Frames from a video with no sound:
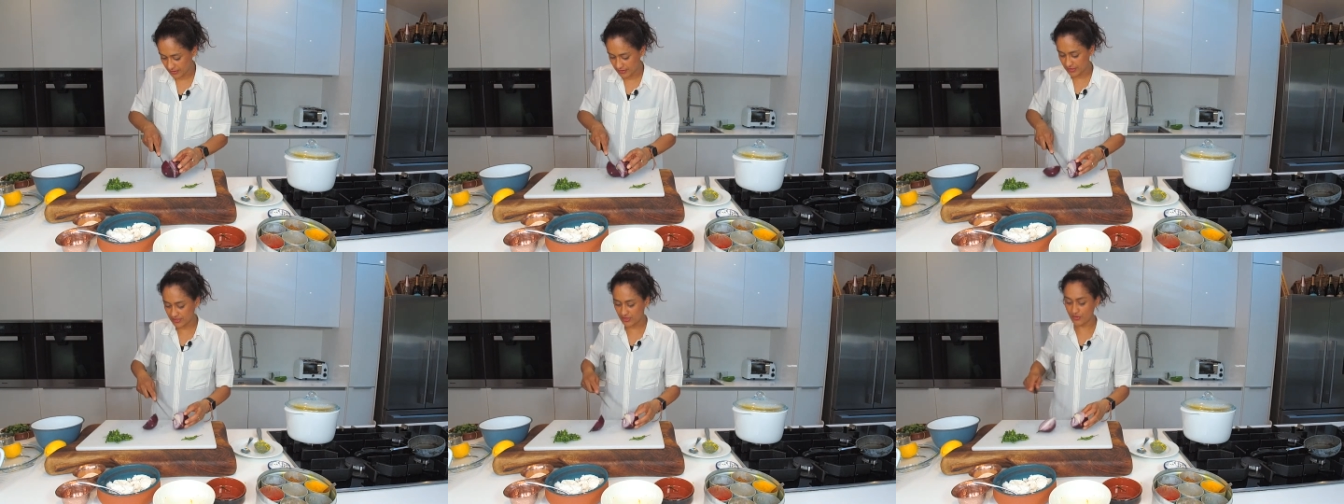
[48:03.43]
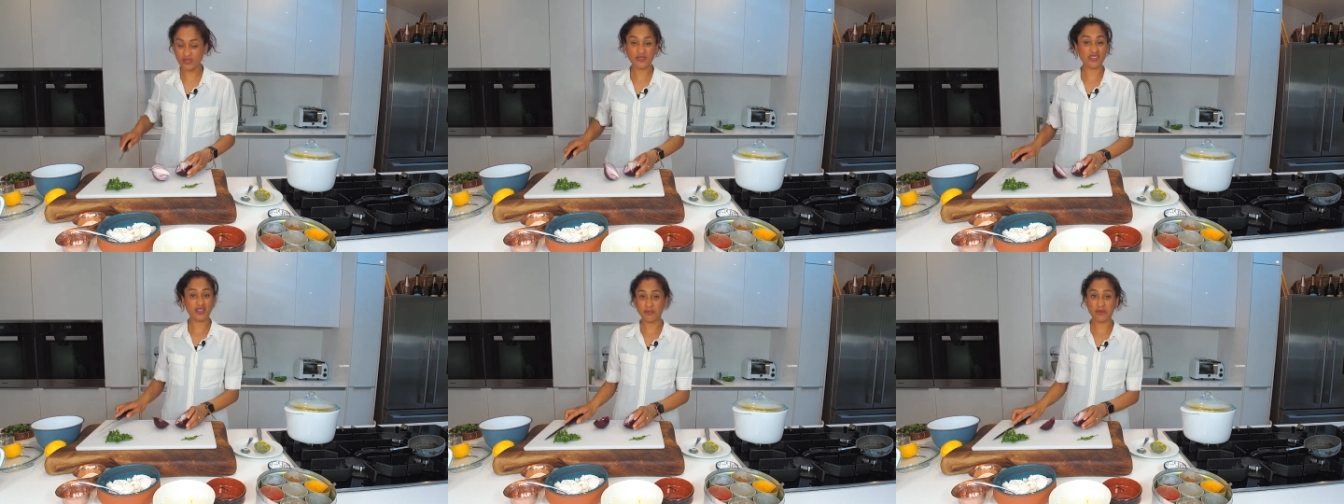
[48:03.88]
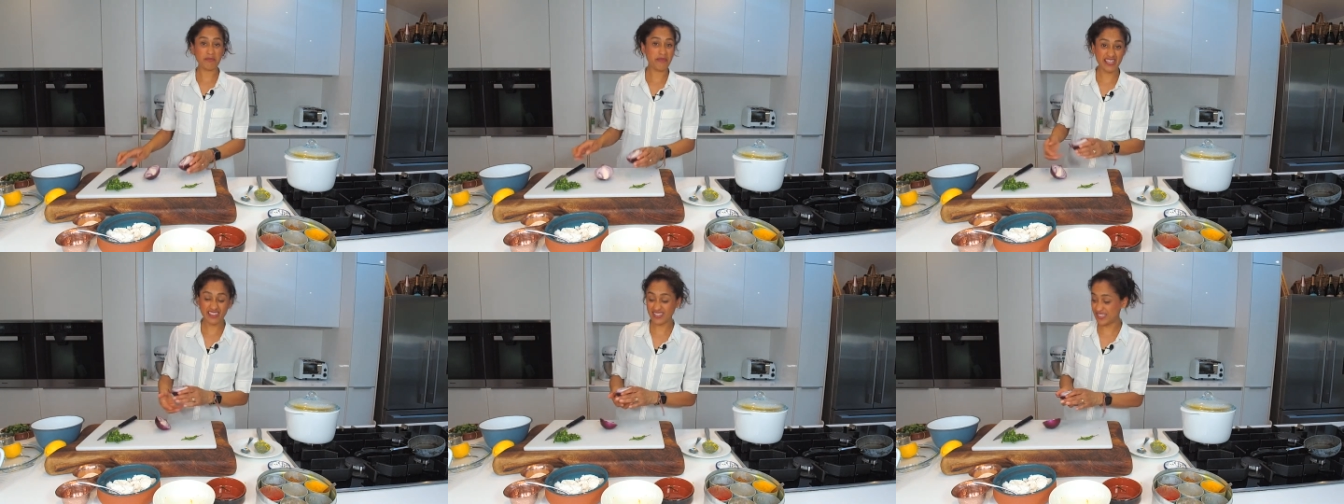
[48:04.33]
because it's only going to be
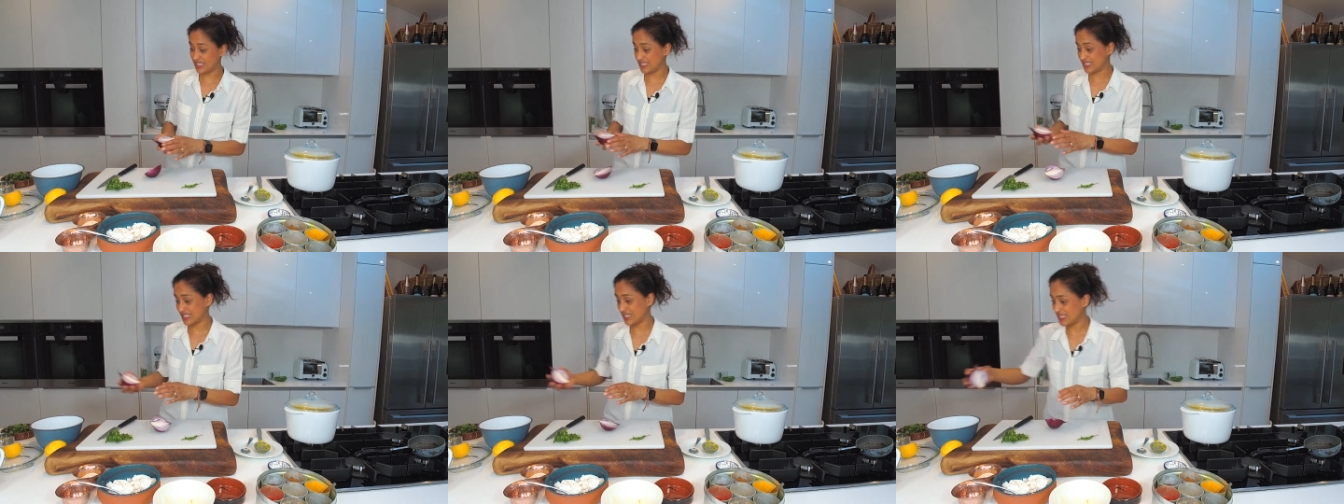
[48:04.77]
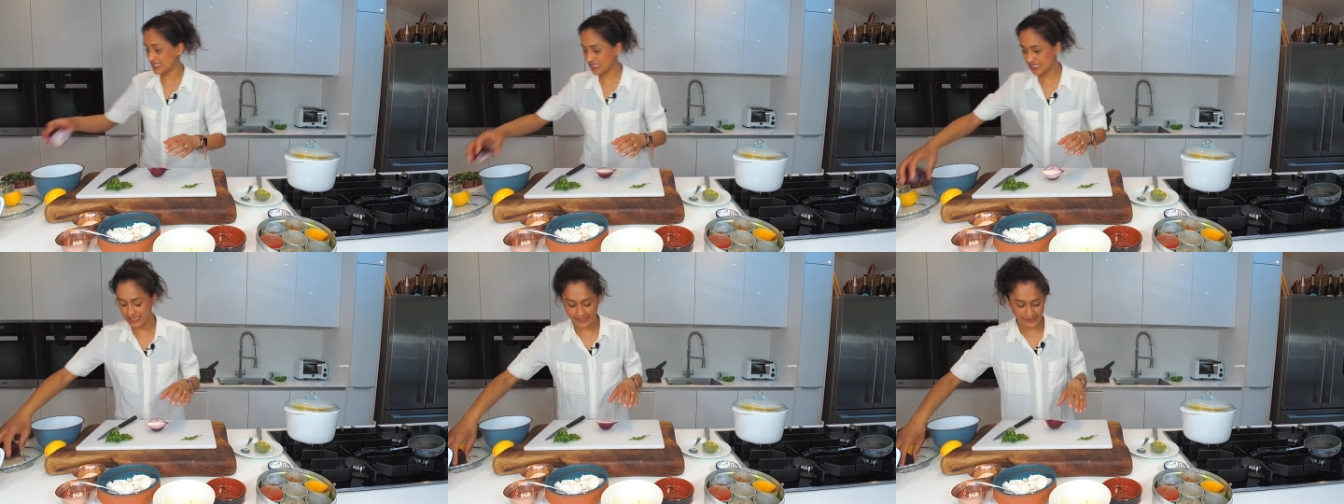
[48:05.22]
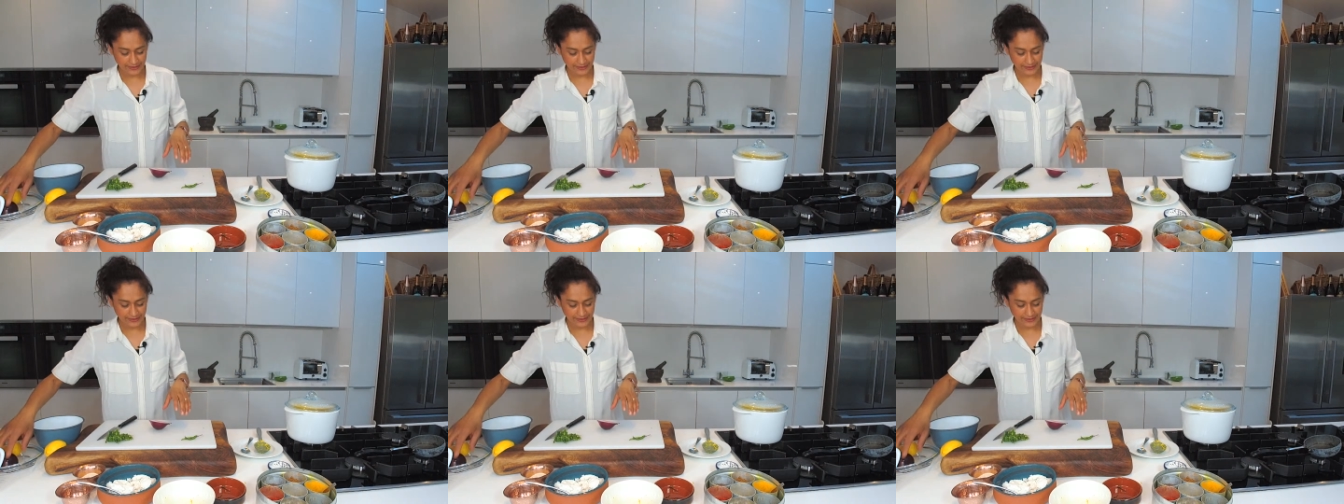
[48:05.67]
me that eats this.